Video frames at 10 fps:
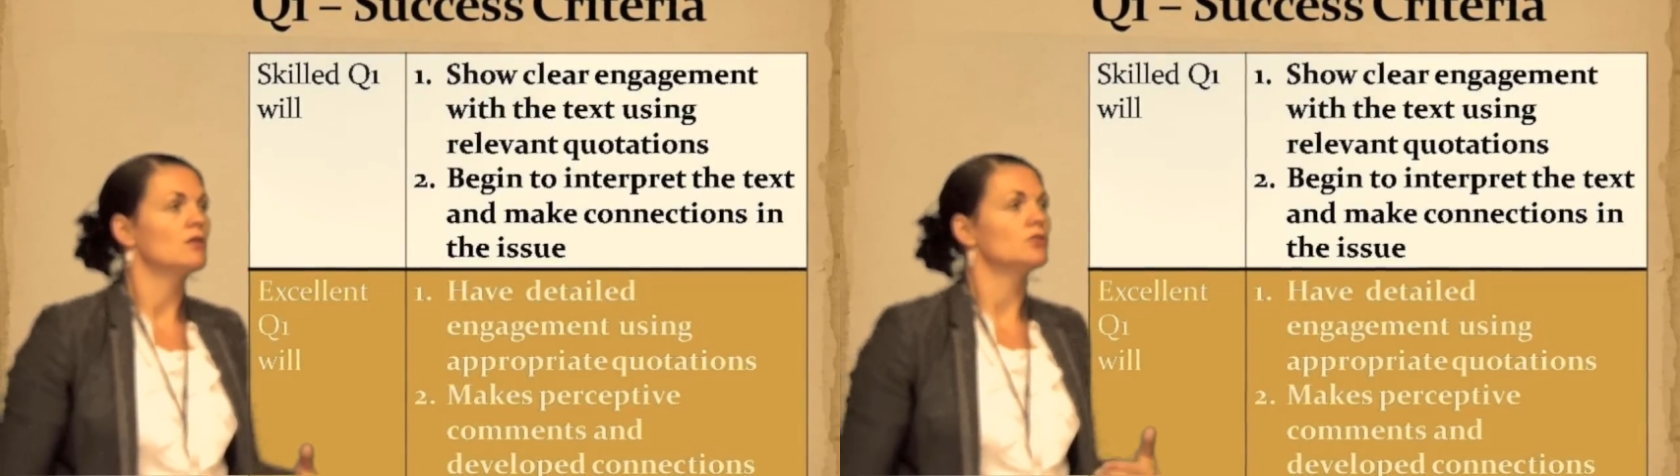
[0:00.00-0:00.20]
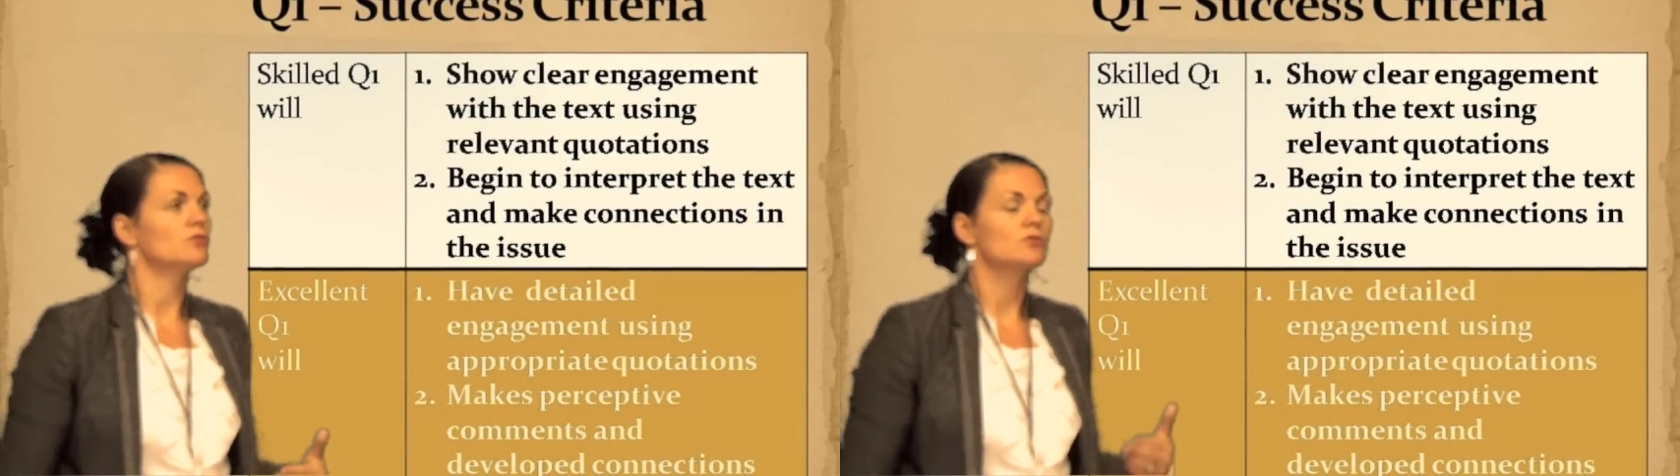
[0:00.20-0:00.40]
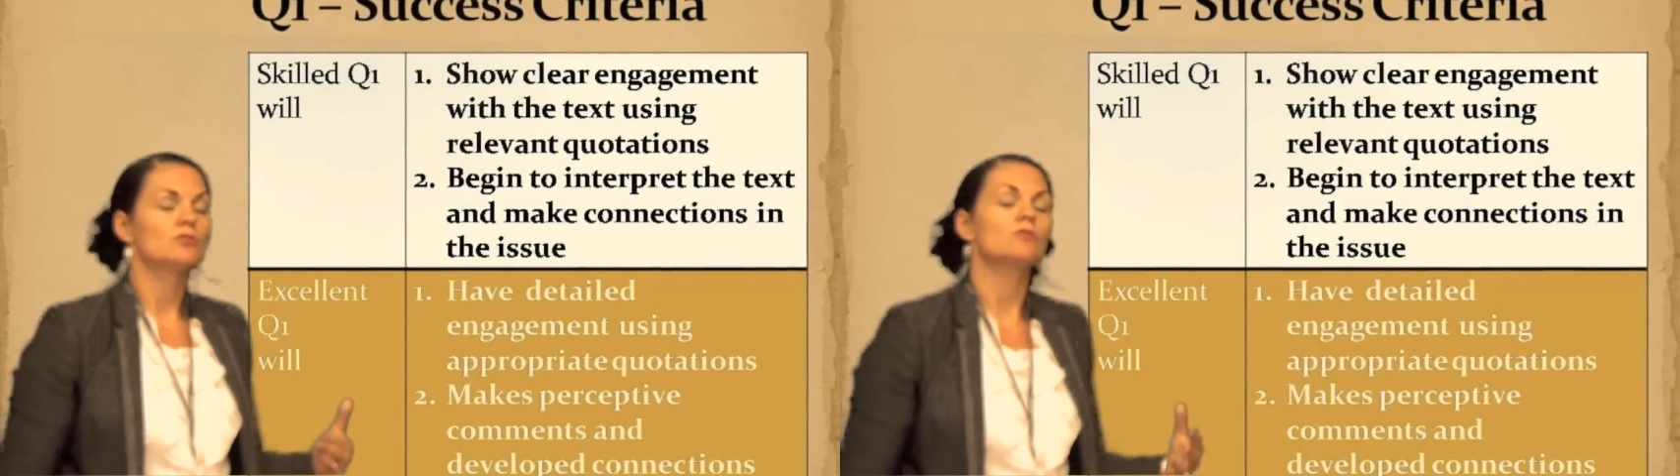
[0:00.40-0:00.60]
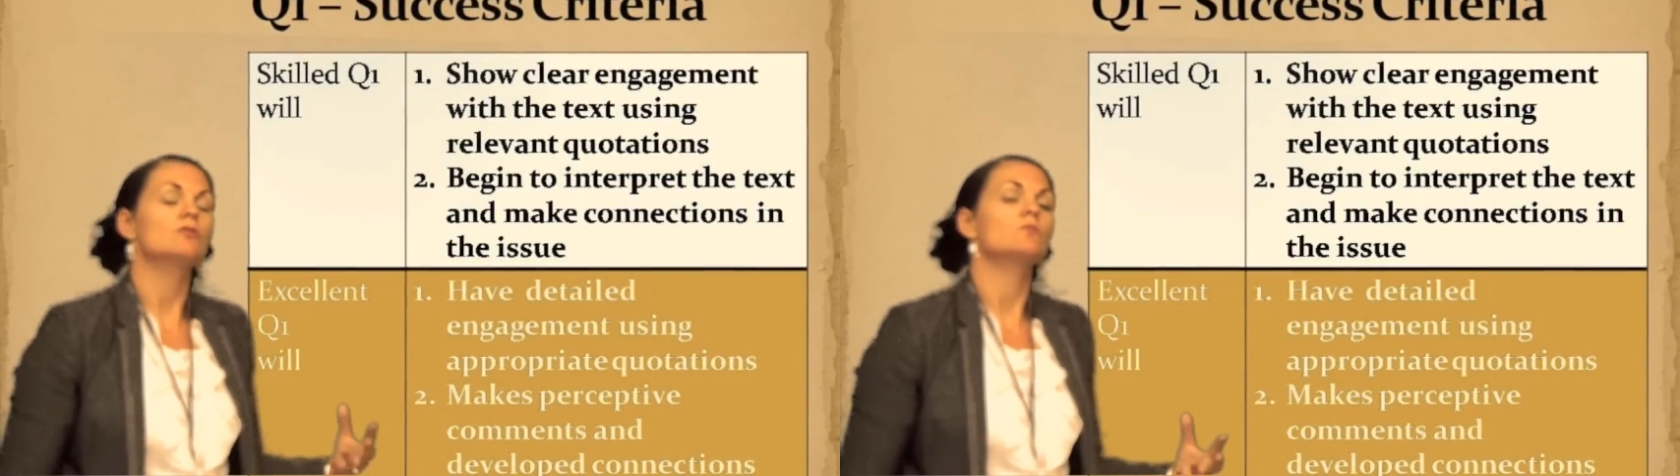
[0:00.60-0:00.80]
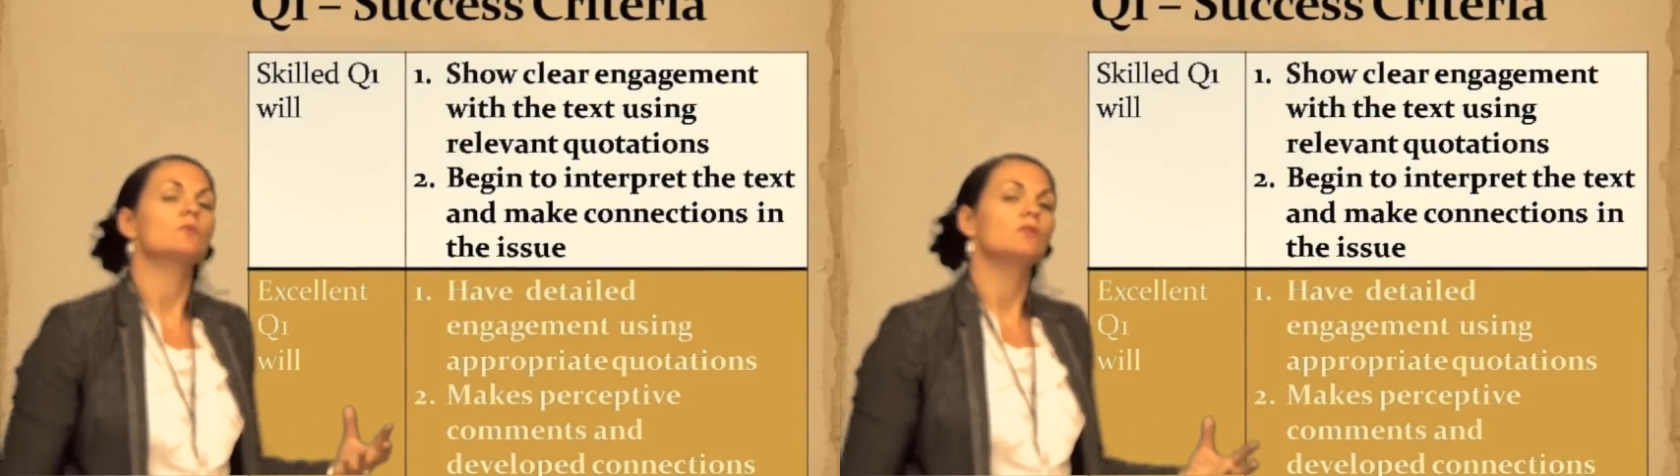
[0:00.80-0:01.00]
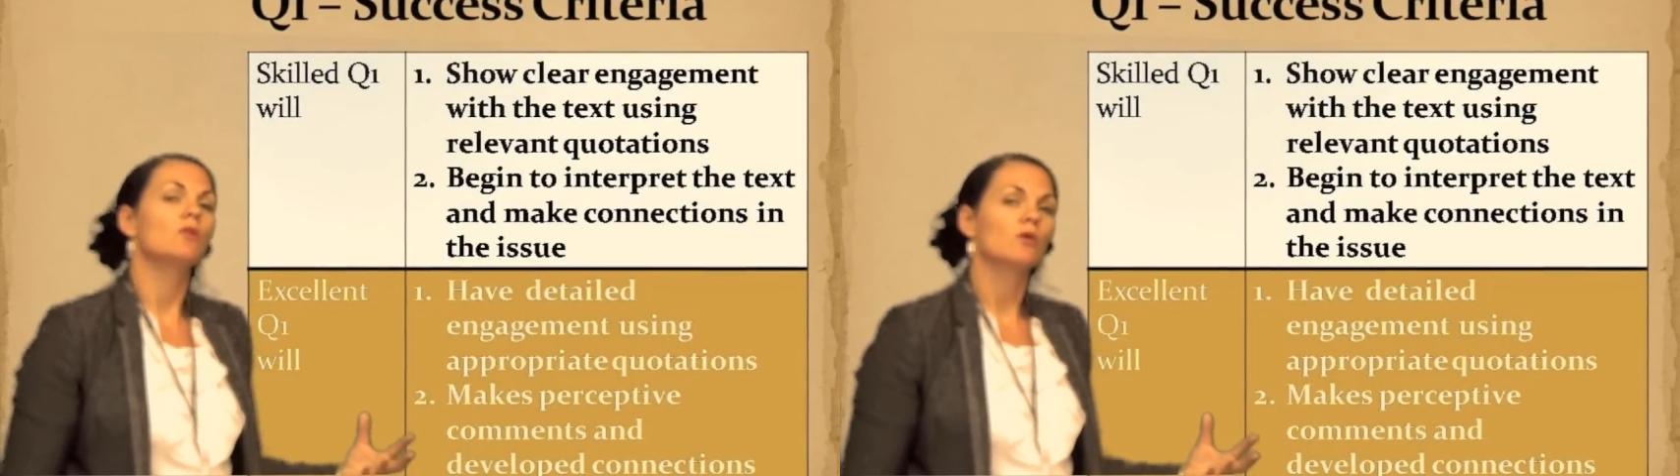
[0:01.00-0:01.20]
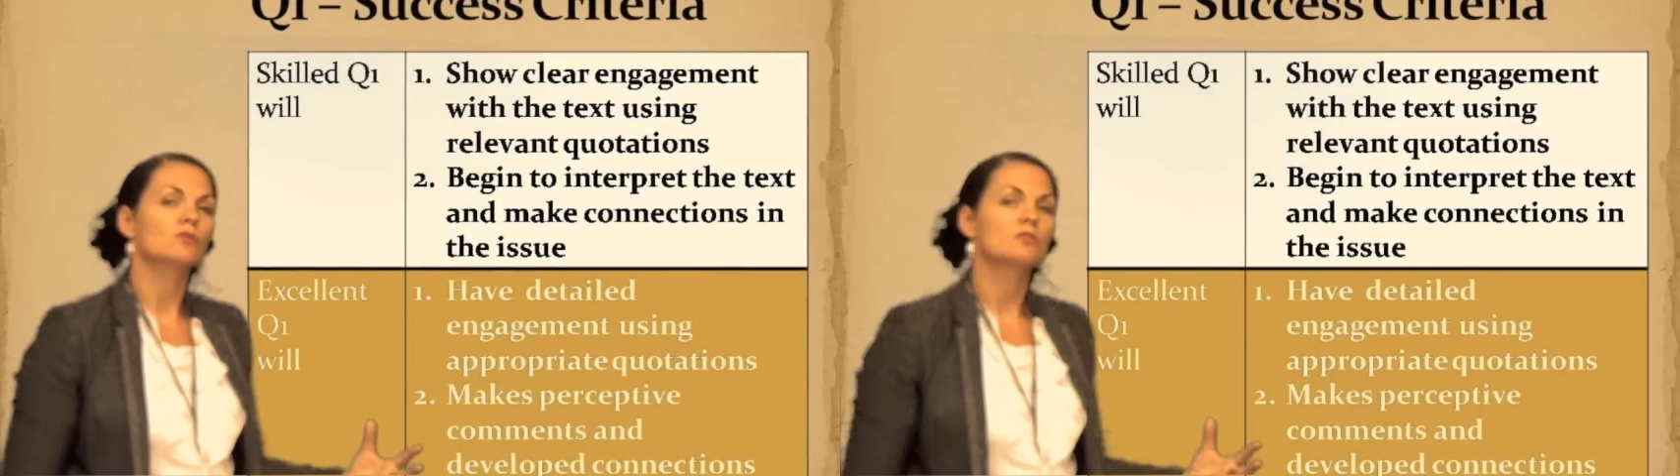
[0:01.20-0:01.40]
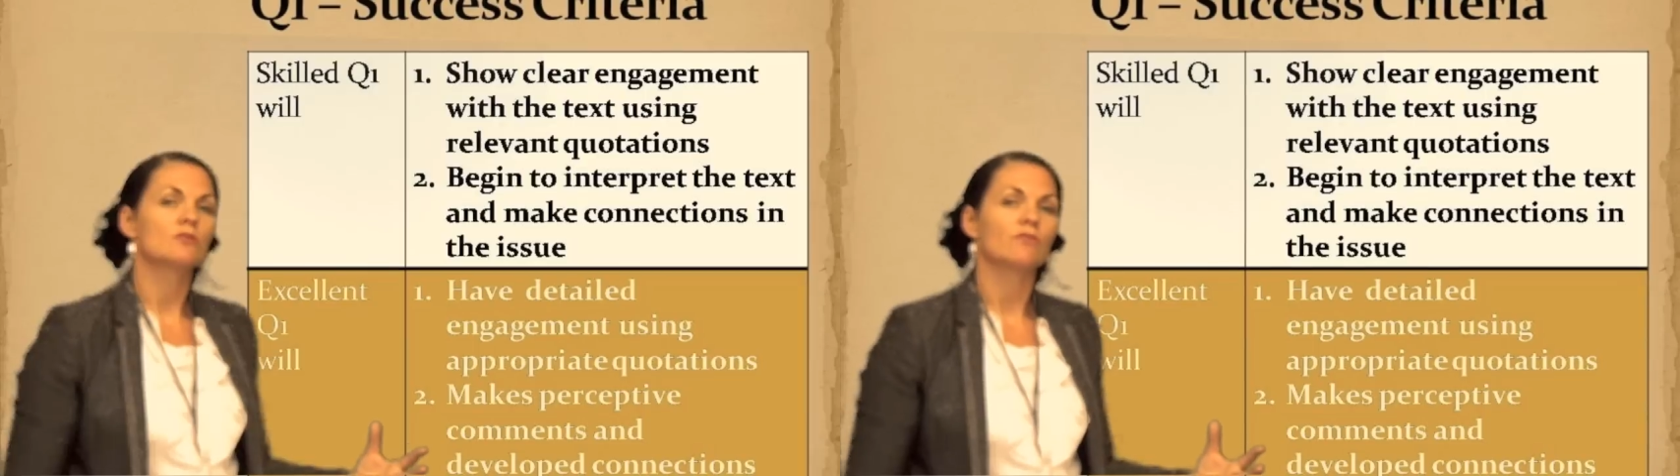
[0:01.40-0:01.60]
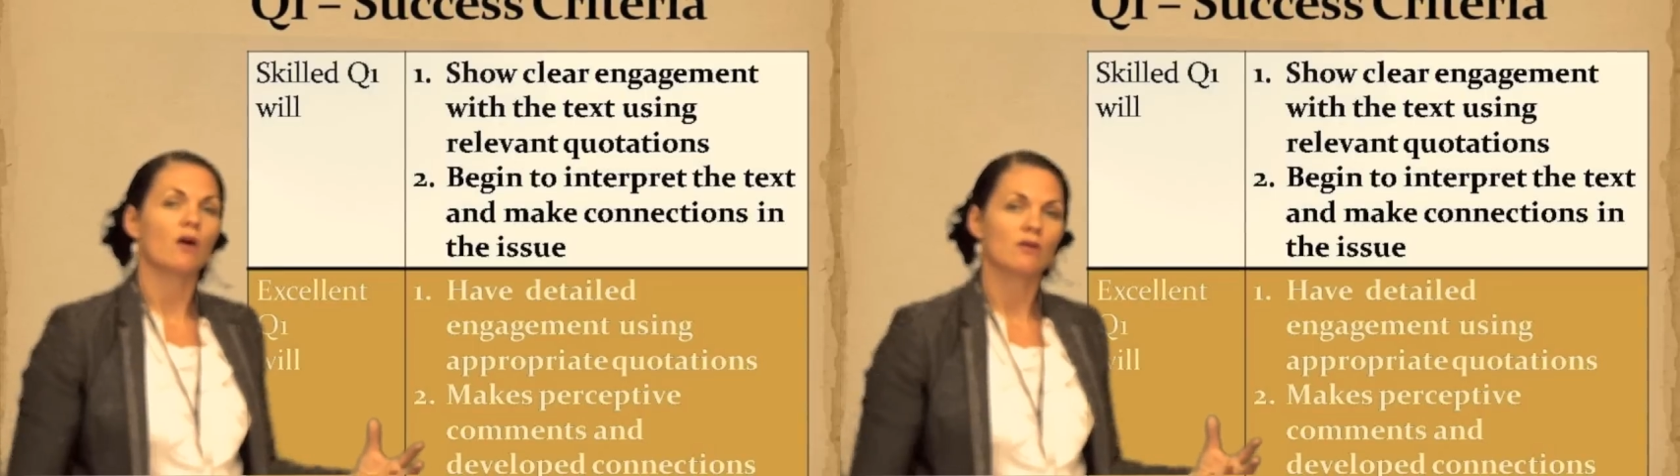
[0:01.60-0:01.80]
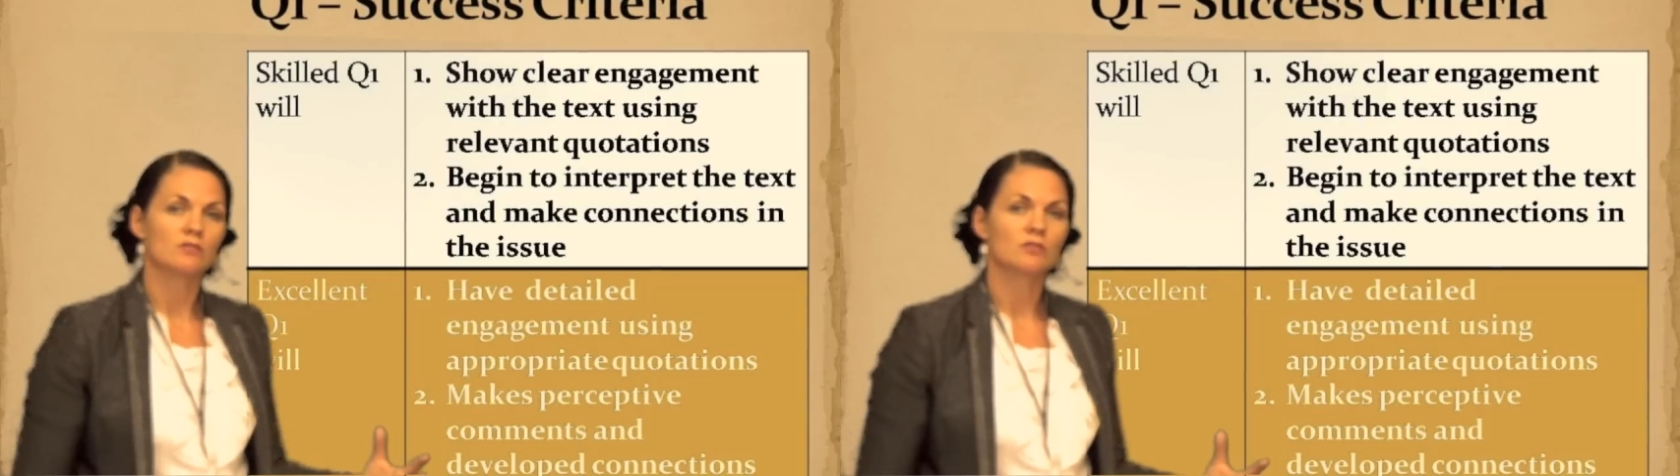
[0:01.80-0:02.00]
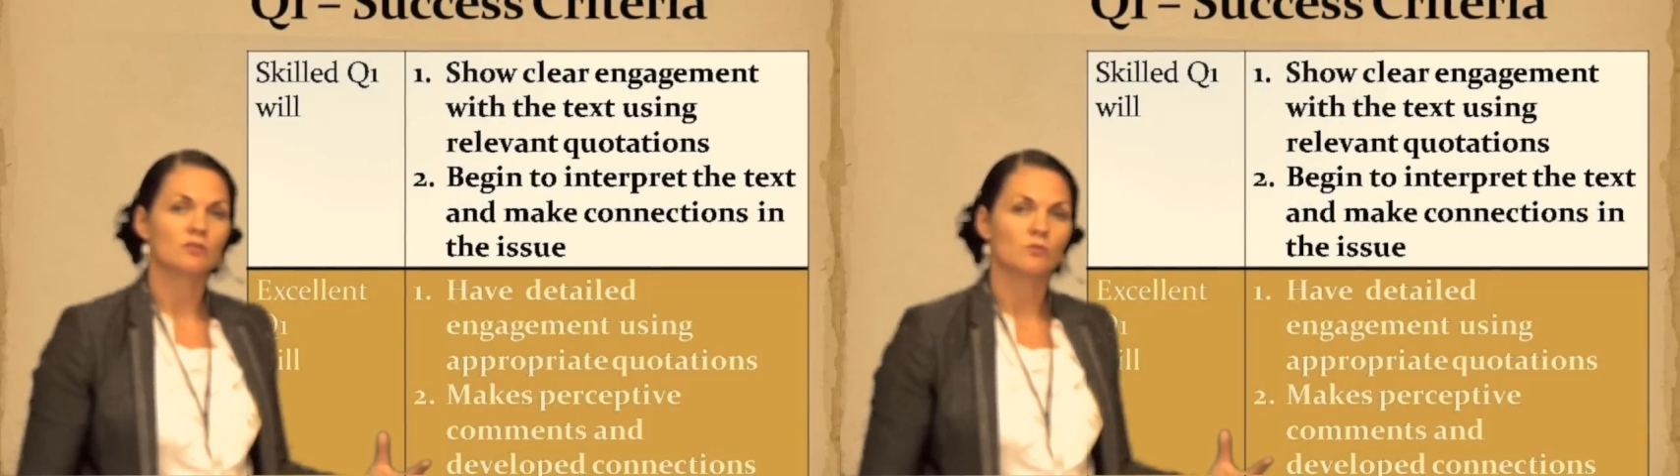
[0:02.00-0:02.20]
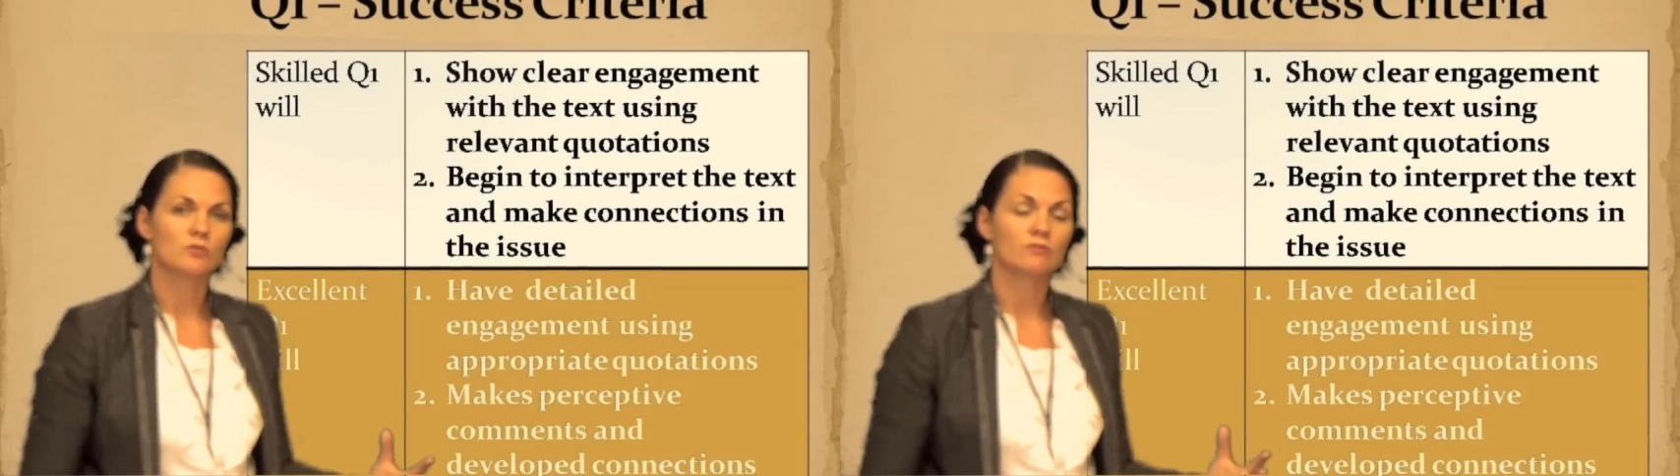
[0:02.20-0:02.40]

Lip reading: You can do this with lots of articles,